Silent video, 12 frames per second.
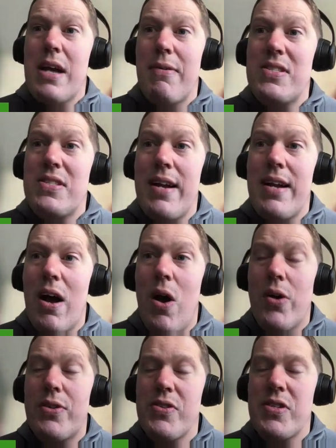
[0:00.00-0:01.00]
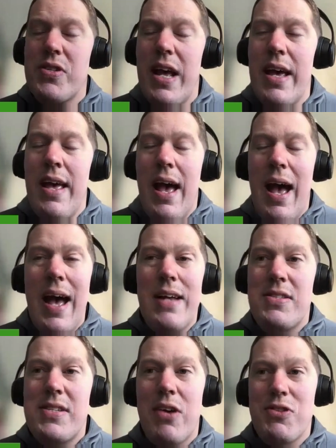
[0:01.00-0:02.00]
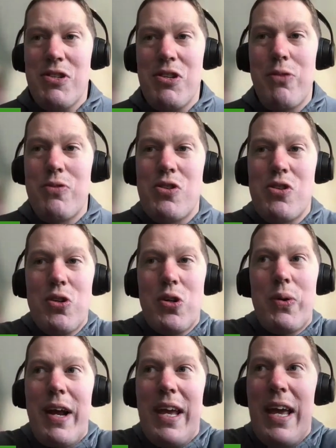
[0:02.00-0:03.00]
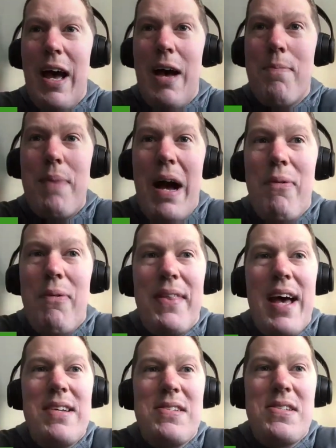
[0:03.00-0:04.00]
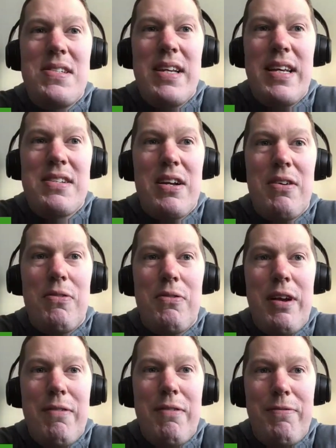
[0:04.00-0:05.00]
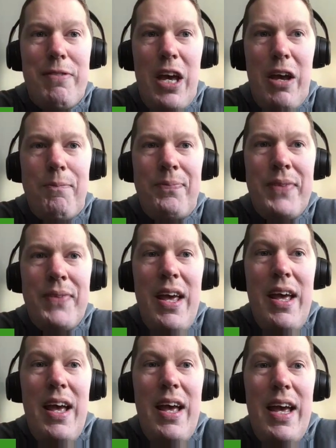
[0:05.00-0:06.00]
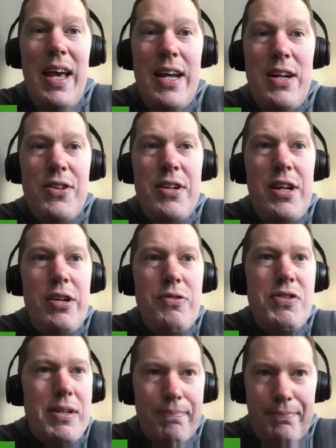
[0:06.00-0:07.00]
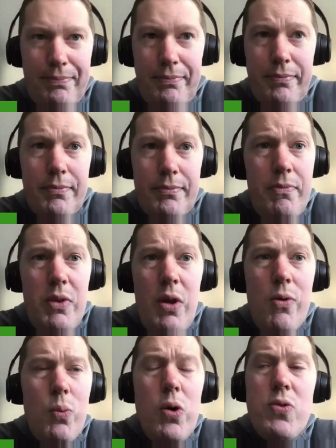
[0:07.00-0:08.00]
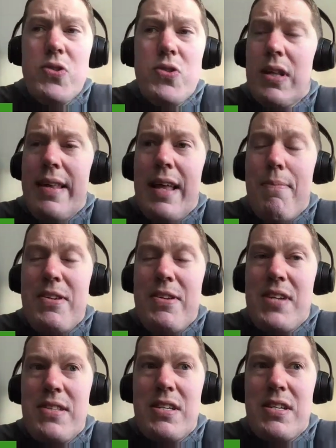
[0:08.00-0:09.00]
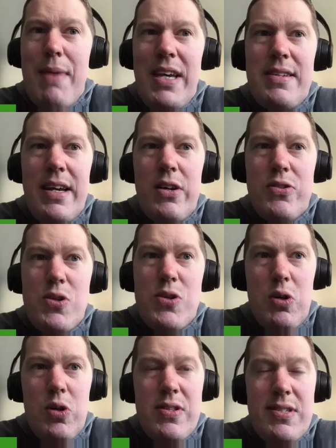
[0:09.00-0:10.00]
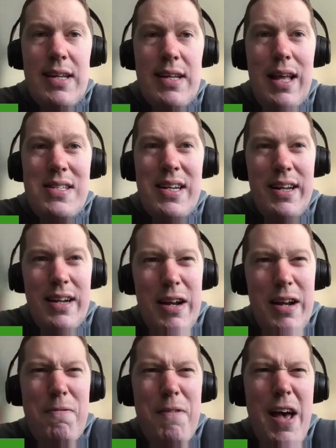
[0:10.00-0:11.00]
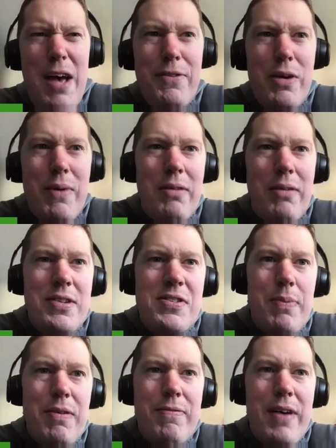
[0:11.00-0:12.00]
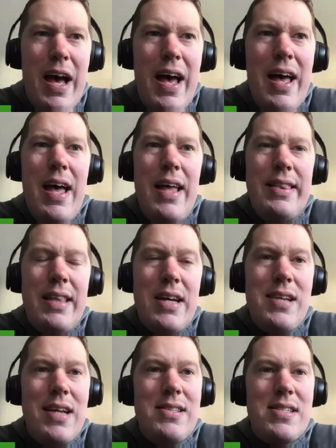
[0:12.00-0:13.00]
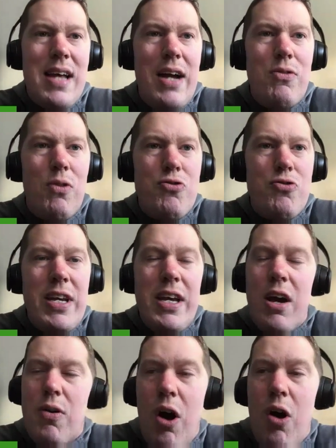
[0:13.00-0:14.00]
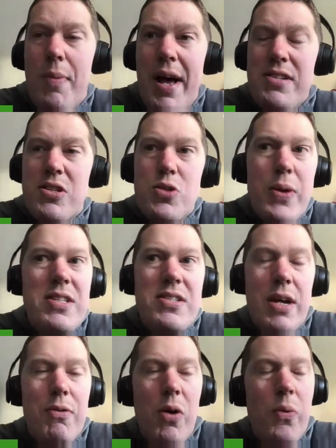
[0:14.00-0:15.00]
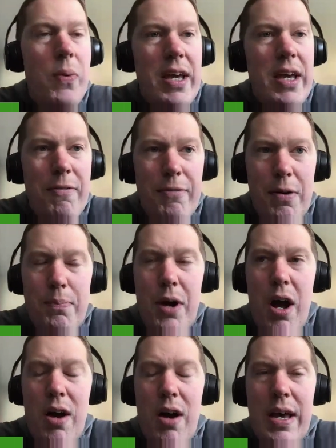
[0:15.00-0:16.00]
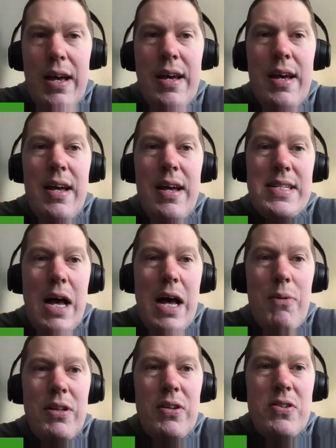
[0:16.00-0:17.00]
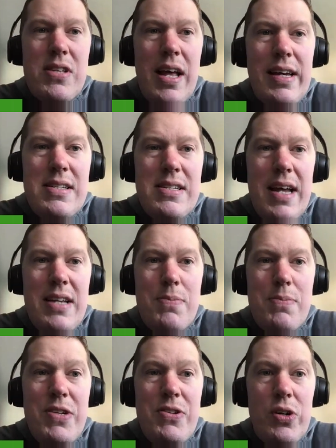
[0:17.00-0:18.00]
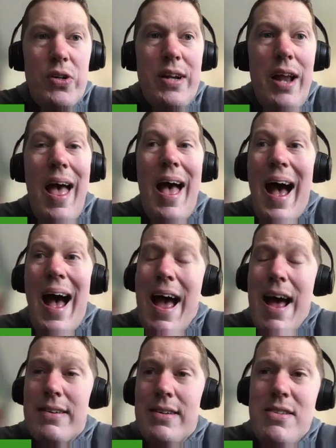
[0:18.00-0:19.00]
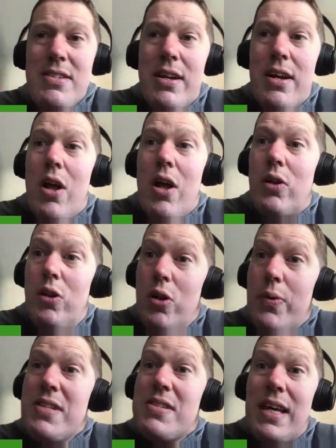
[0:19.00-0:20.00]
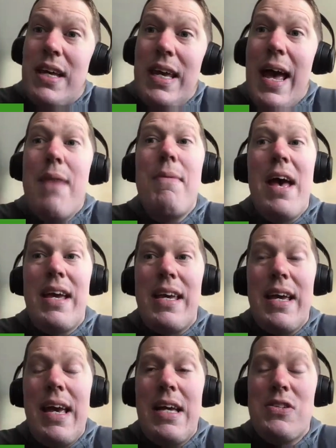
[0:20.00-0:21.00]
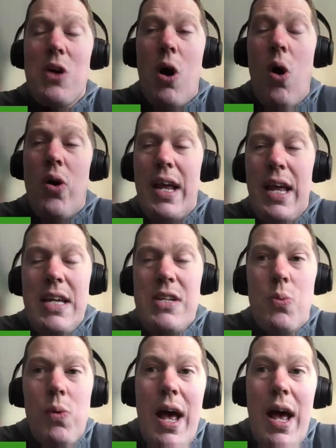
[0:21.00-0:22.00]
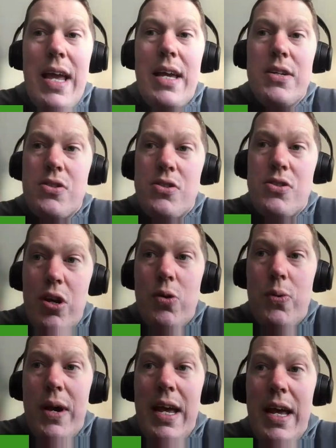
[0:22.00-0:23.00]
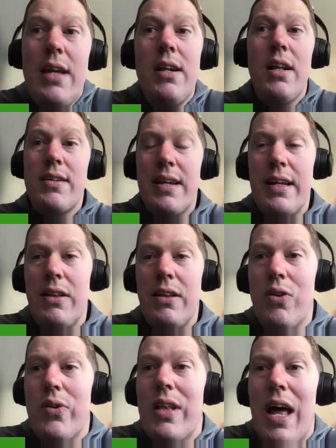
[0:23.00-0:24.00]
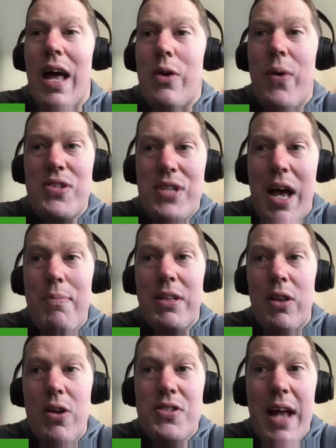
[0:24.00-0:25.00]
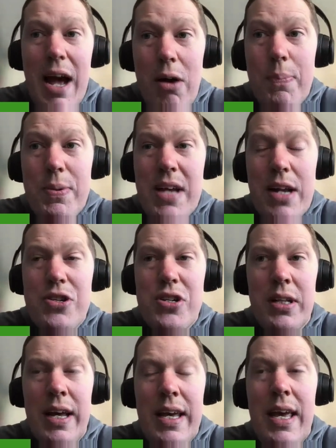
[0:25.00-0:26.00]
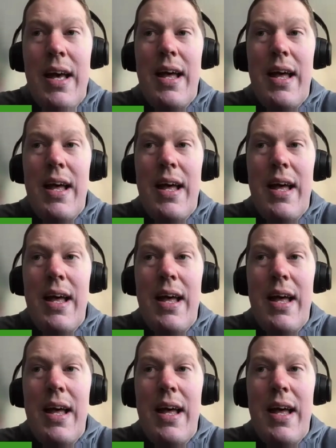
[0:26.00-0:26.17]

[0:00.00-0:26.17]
Eric Ten Hag, doesn't it? And tells its own story about their season review. In other news, Wolves look like they're set to make a deal. So according to The Athletic and a fair few outlets, to be fair, they're set to sign Rodrigo Gomez, the 20-year-old winger from Braga. That one looks like it's set to be done. And Luis Guilherme is on his way to England. It looked like West Ham had lost out, potentially.